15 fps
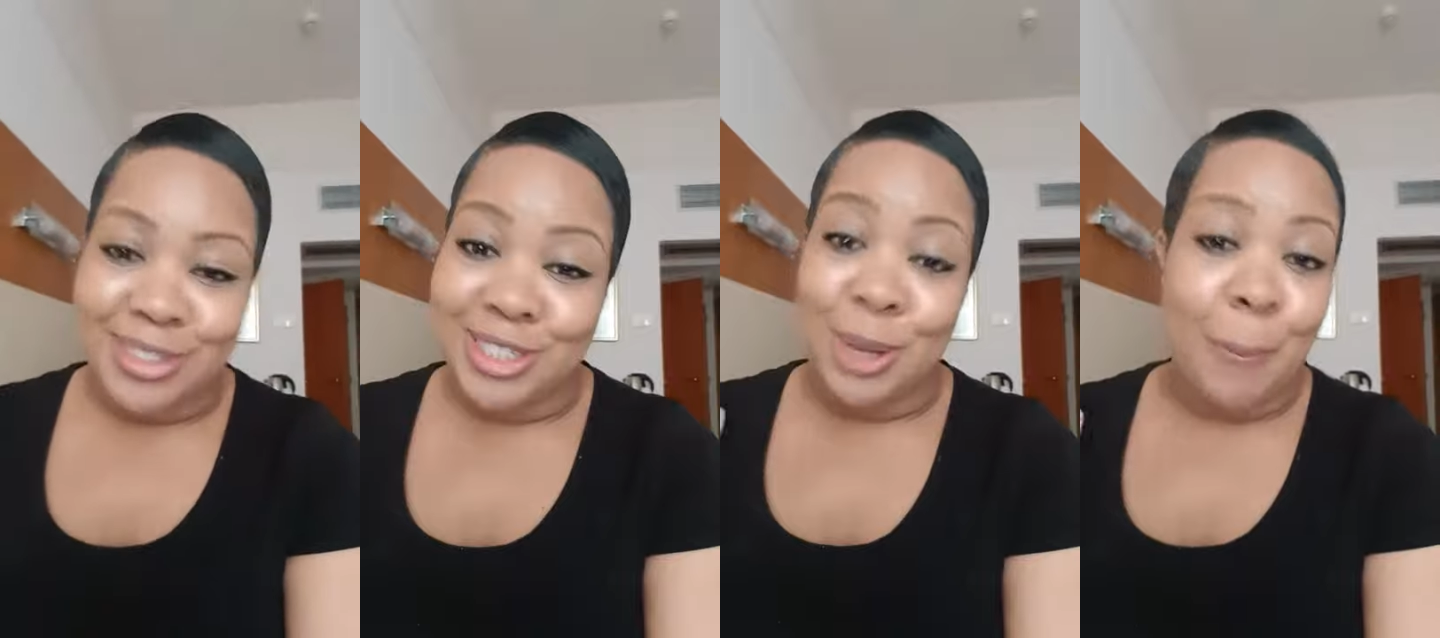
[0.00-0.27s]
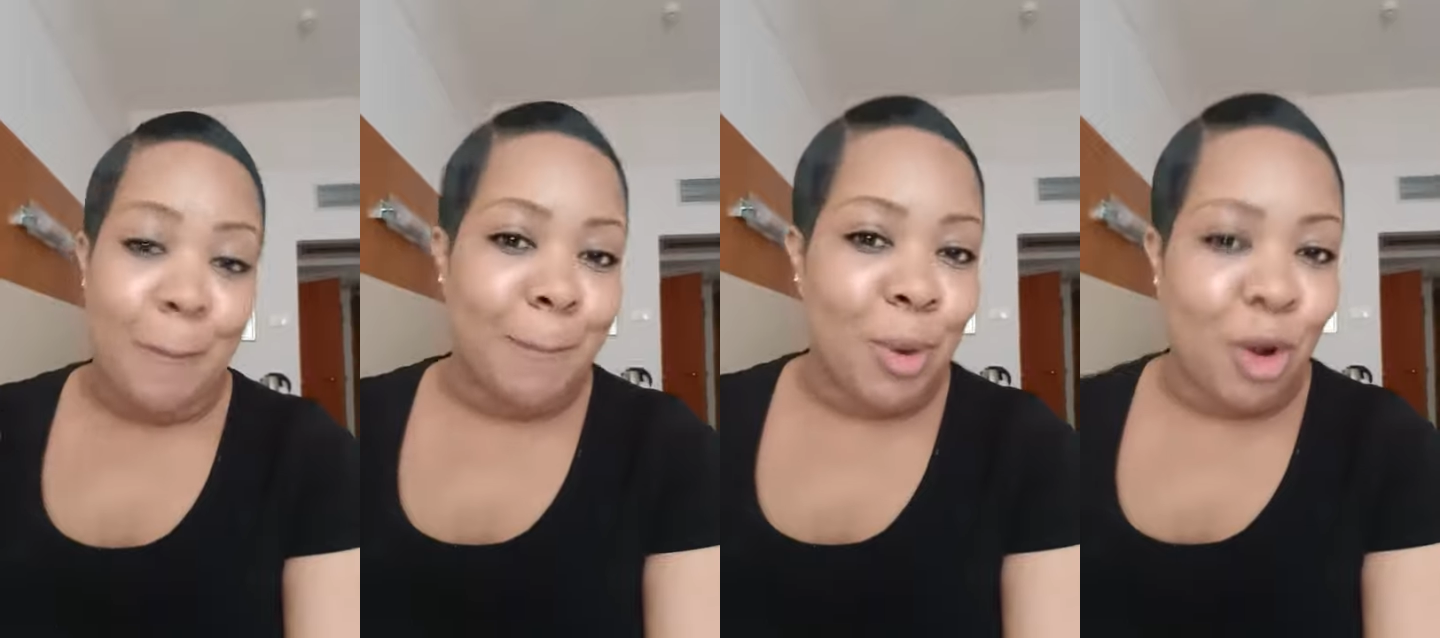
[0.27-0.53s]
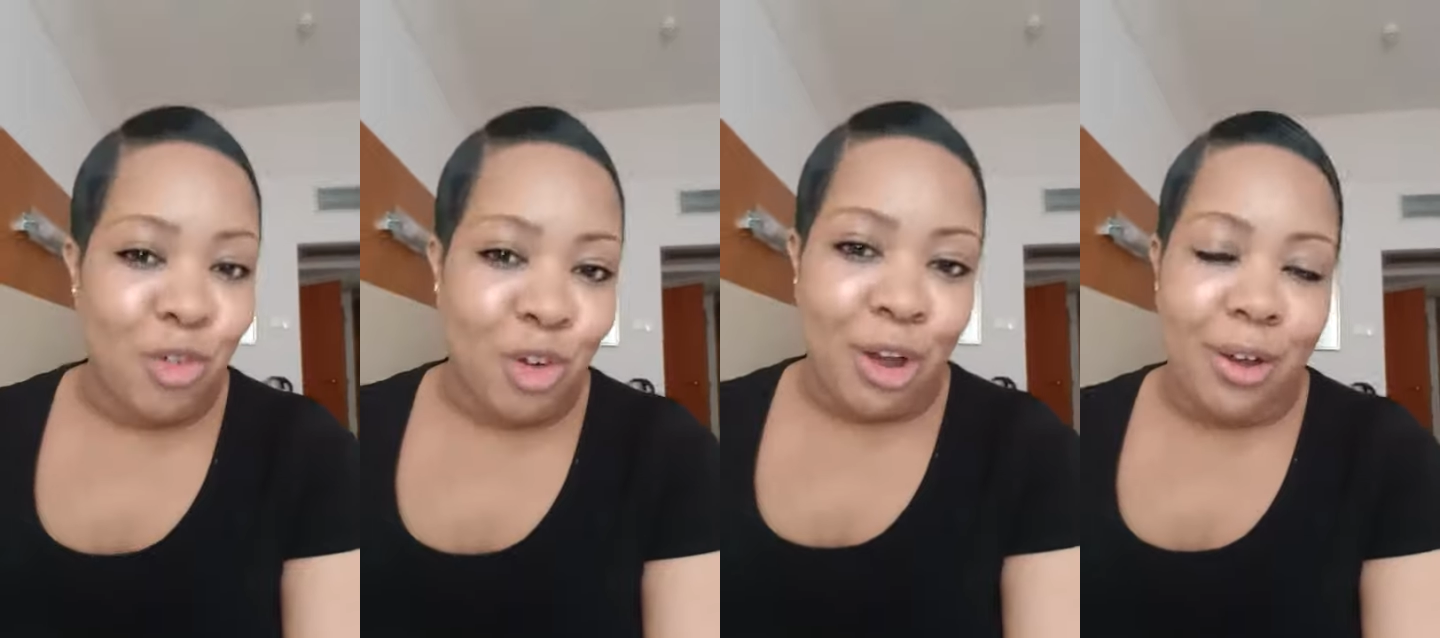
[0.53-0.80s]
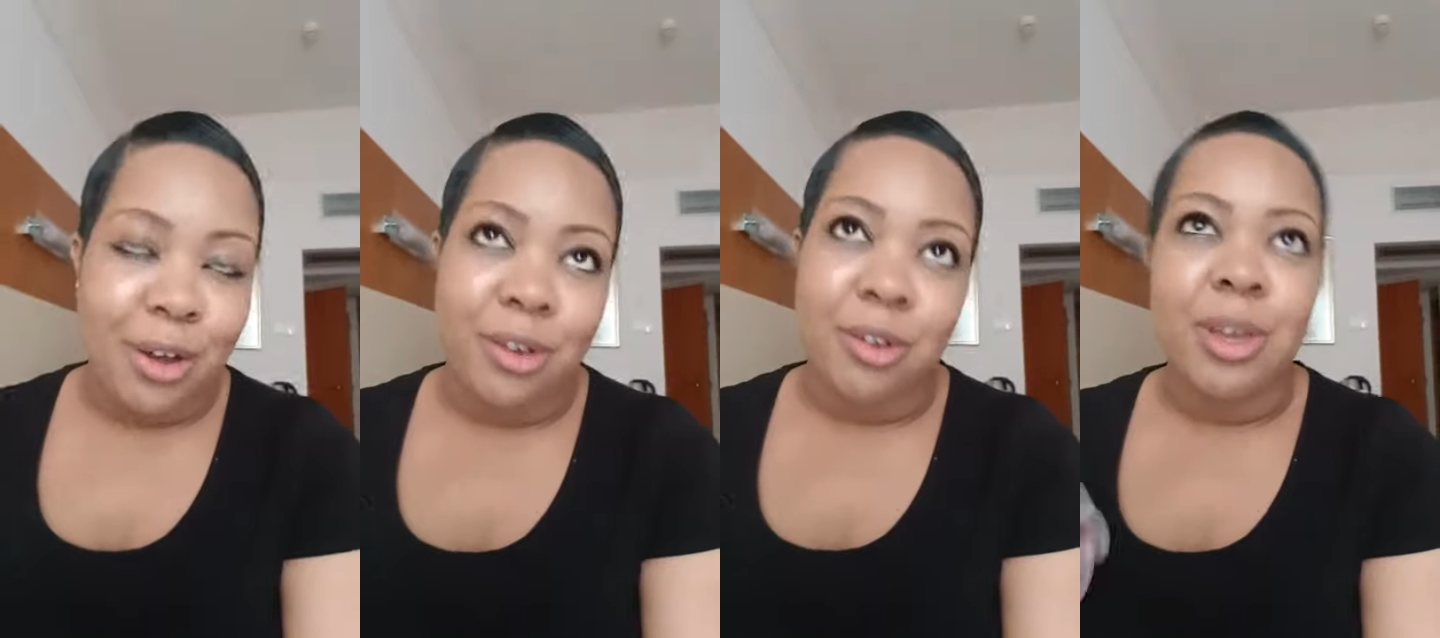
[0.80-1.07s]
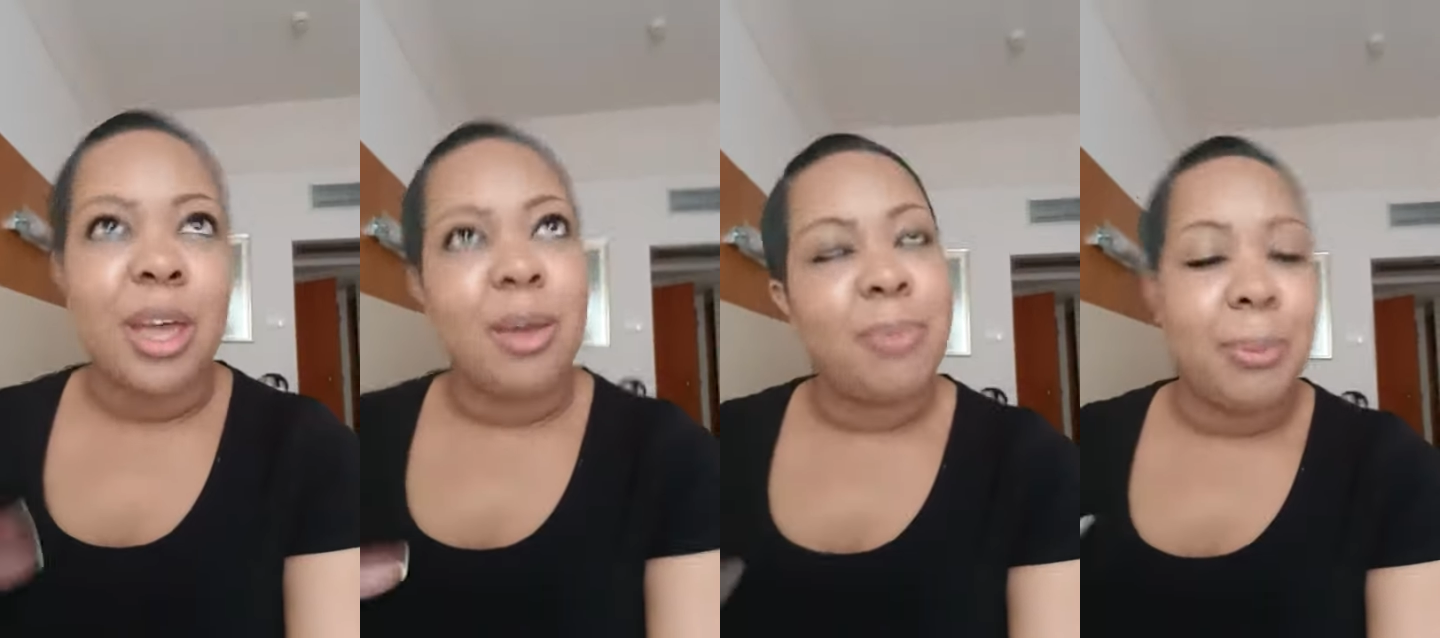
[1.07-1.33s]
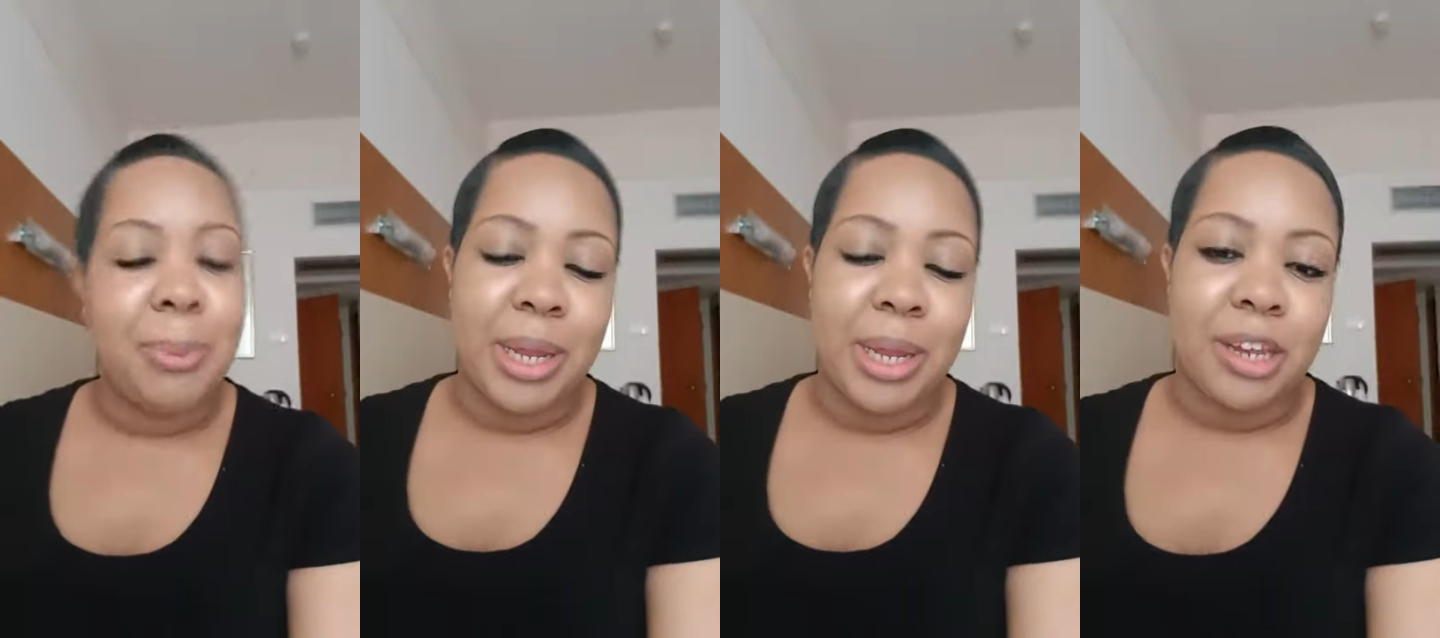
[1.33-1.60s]
tomorrow,
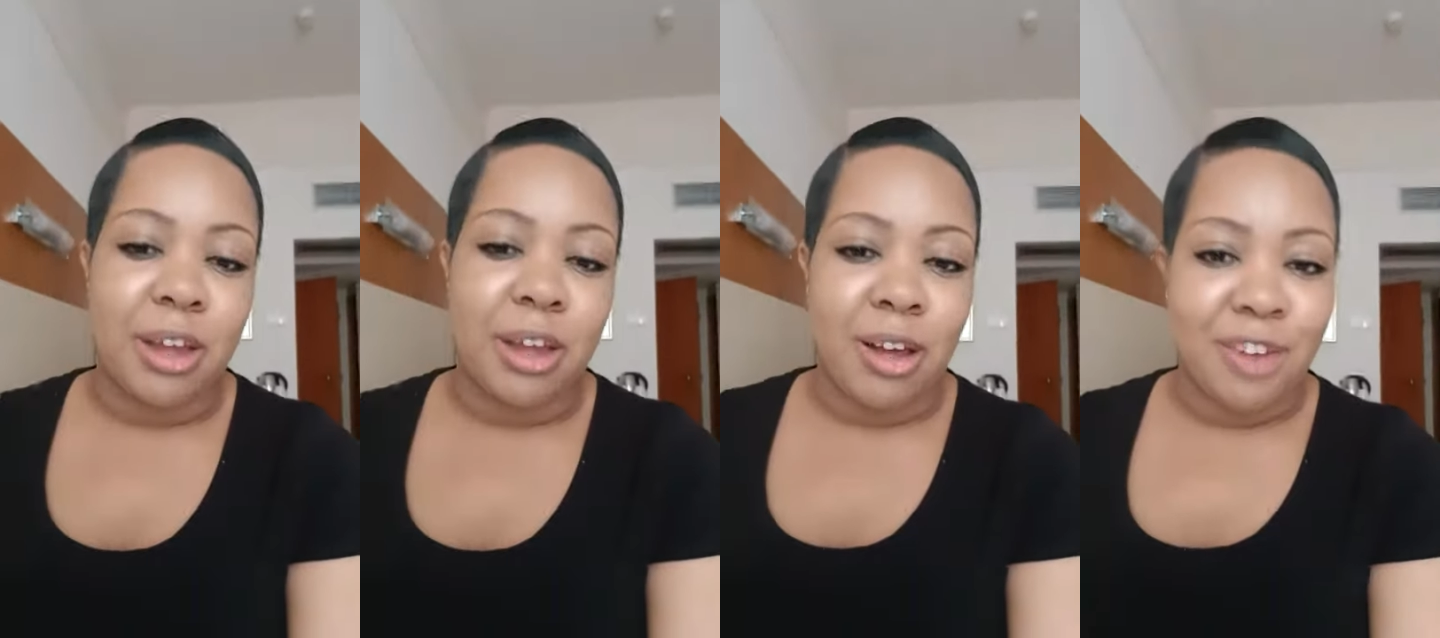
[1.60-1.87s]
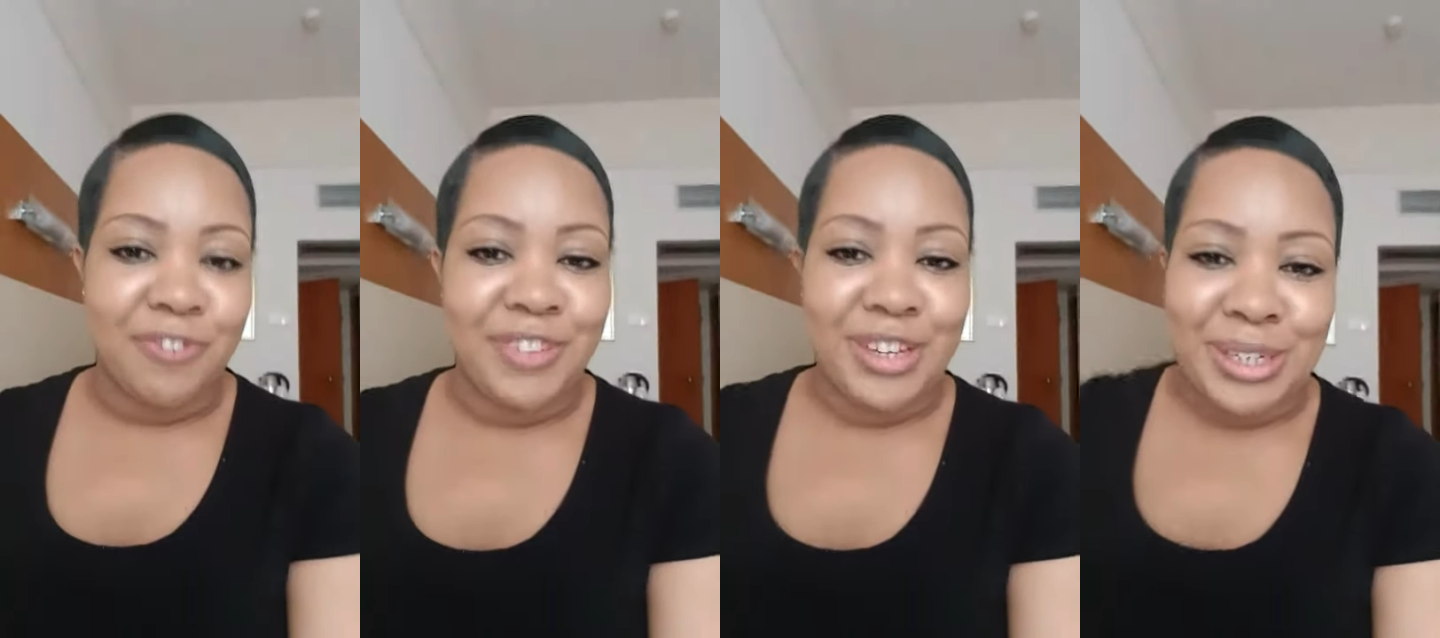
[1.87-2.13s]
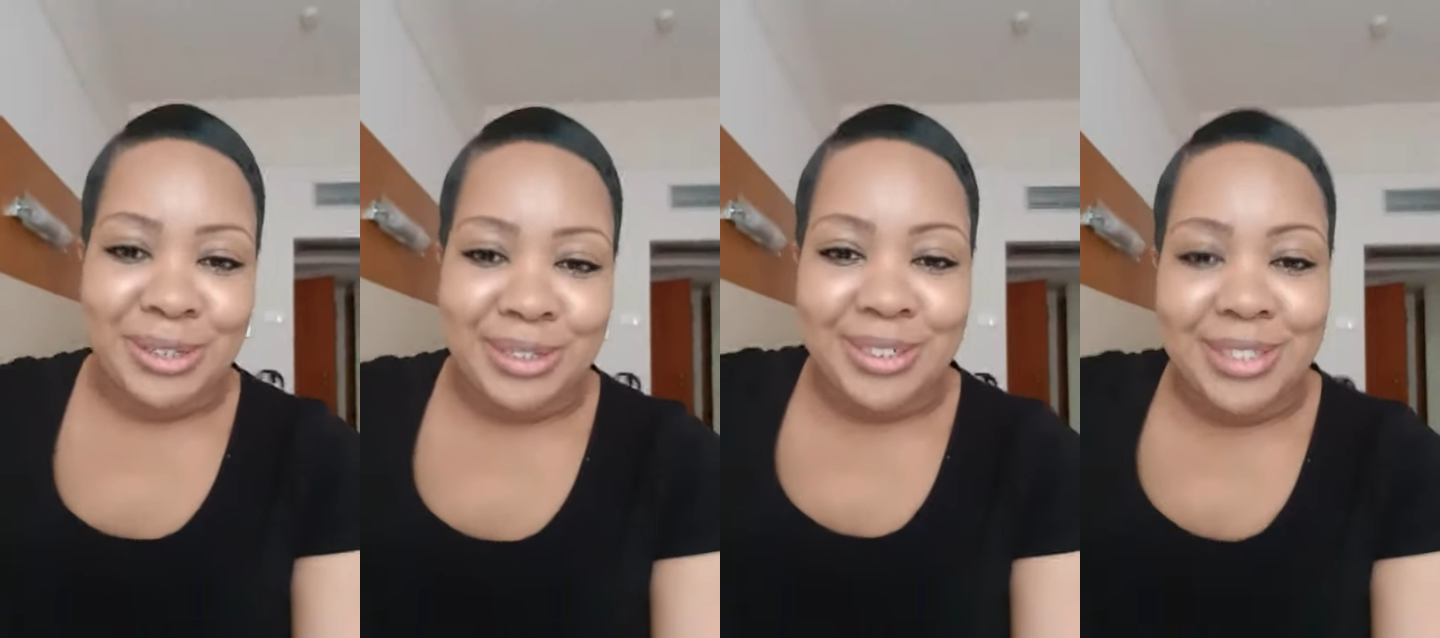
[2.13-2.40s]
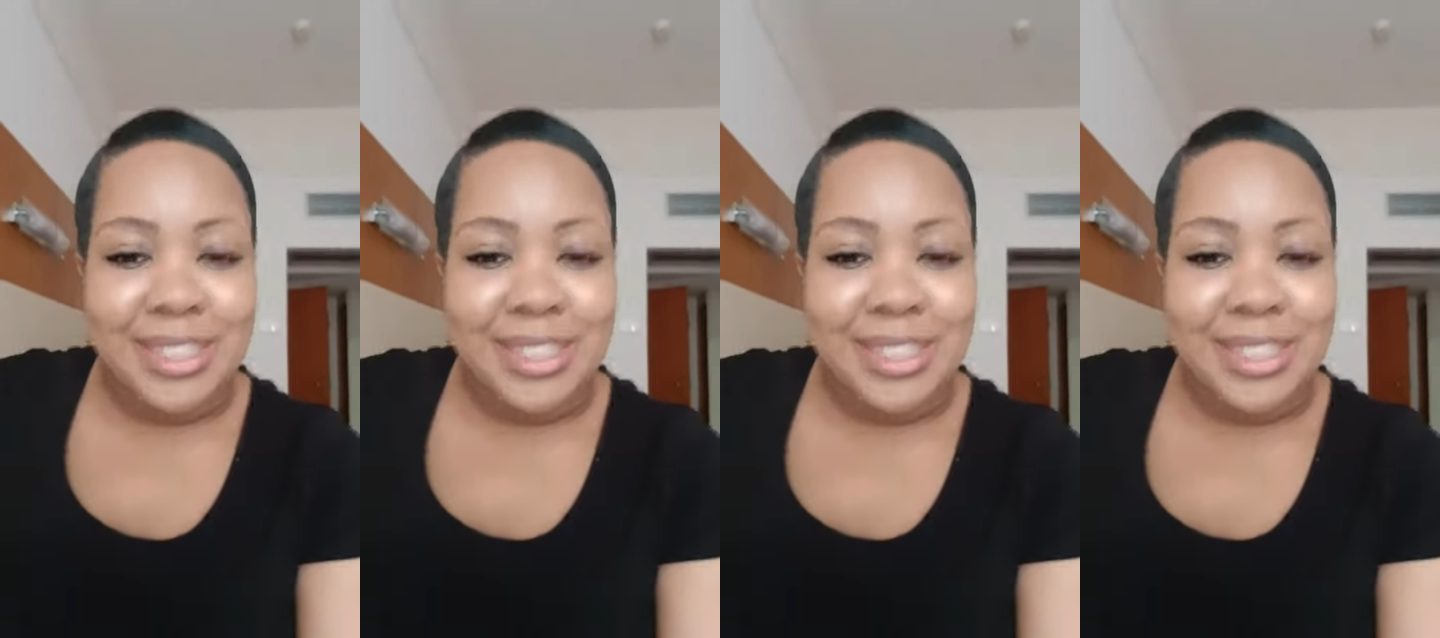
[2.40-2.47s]
probably in the afternoon.